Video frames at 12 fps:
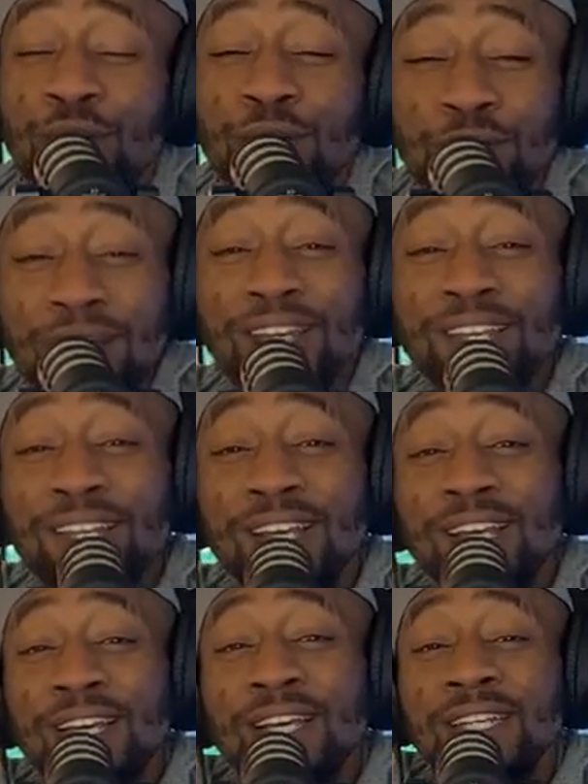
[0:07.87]
All right,
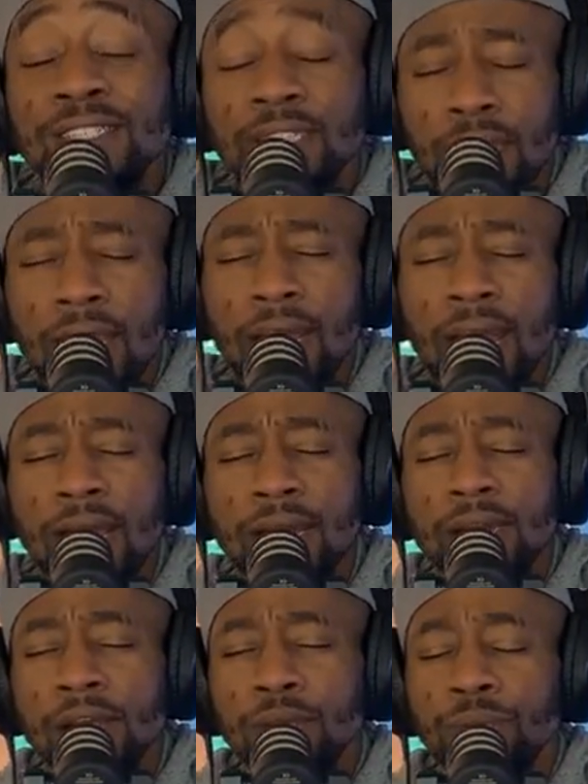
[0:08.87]
today I got
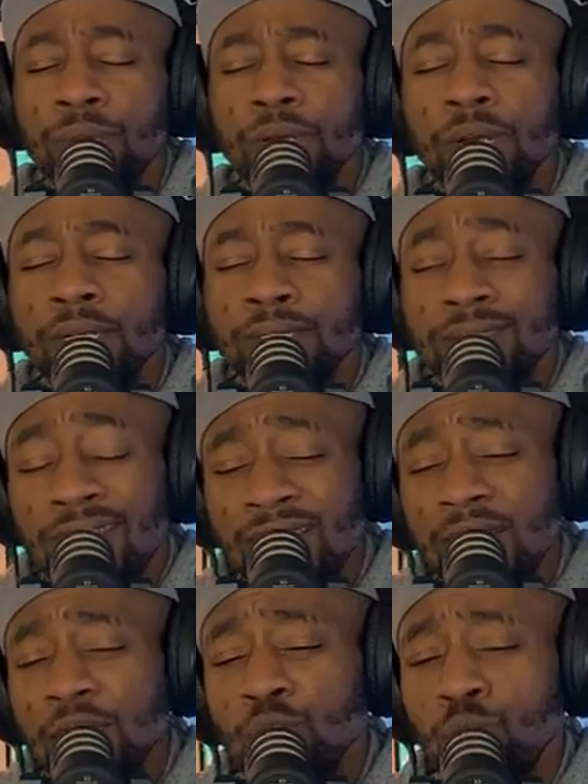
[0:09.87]
another one,
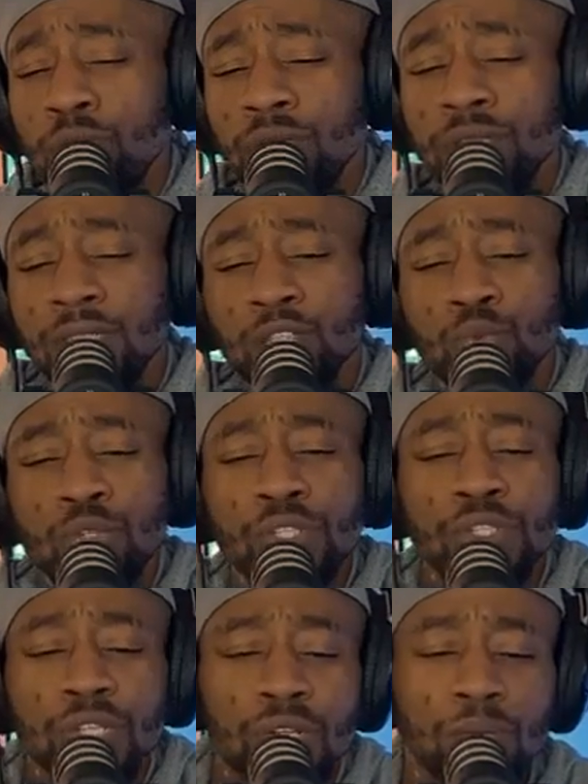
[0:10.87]
and this one
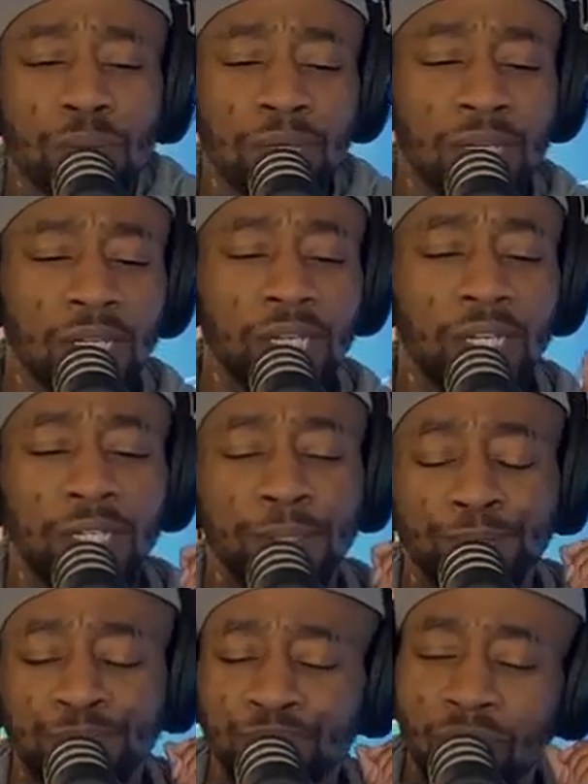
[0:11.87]
is gonna be,
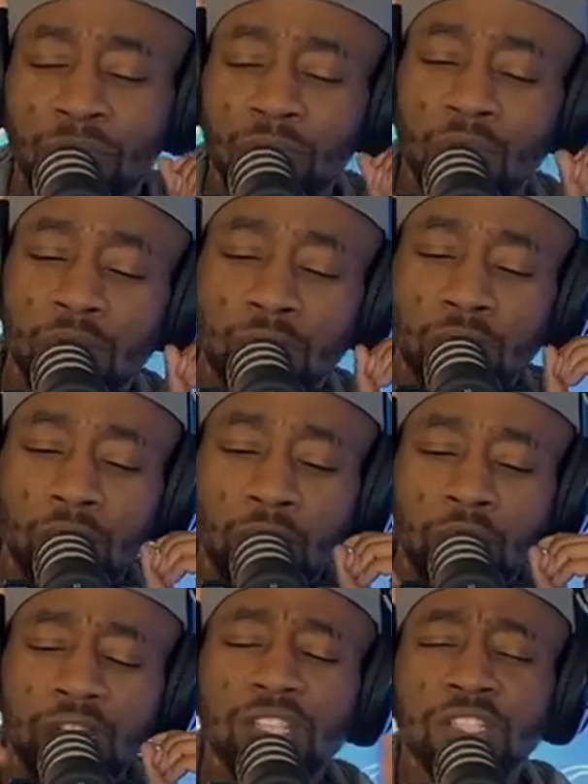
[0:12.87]

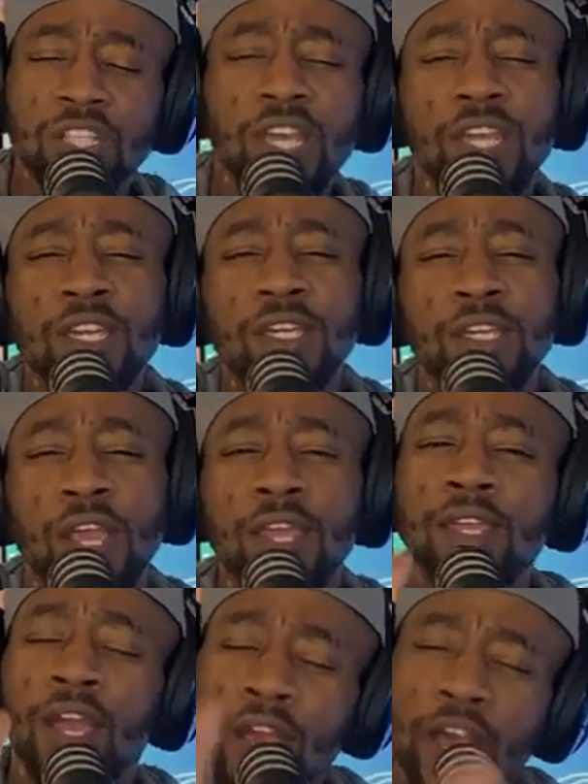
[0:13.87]
let's say,
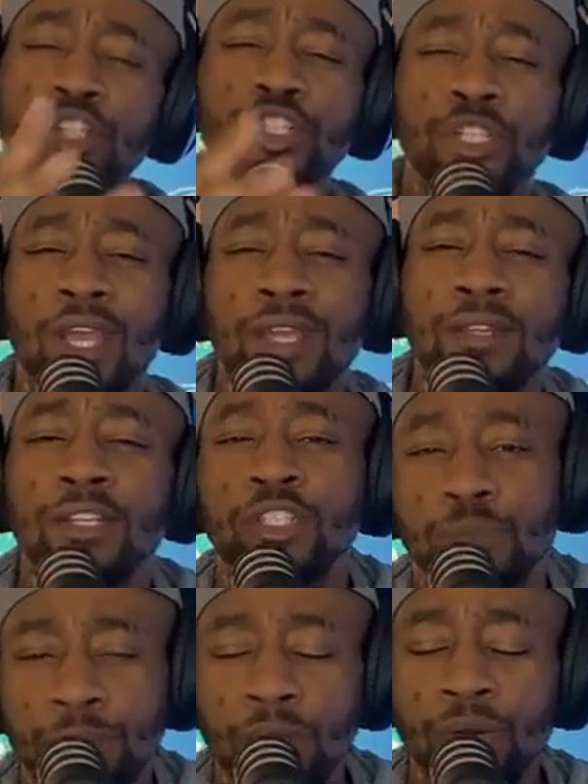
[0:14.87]
a educating
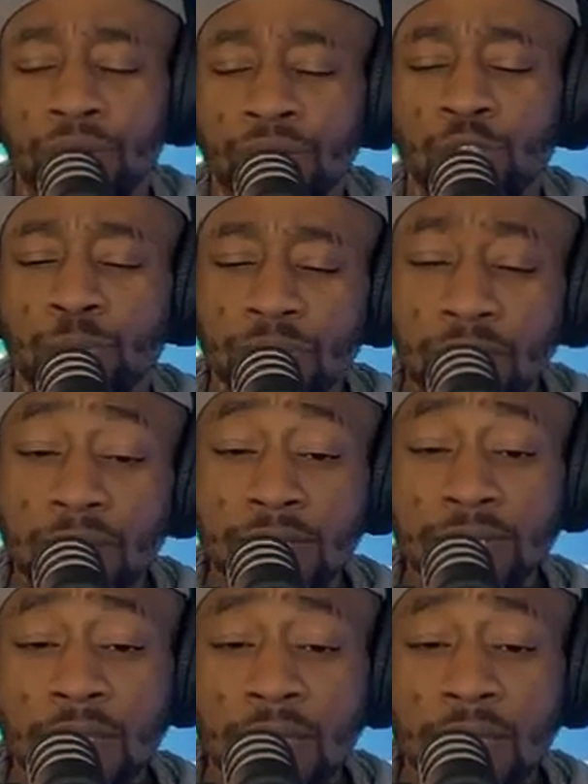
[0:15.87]
experience, because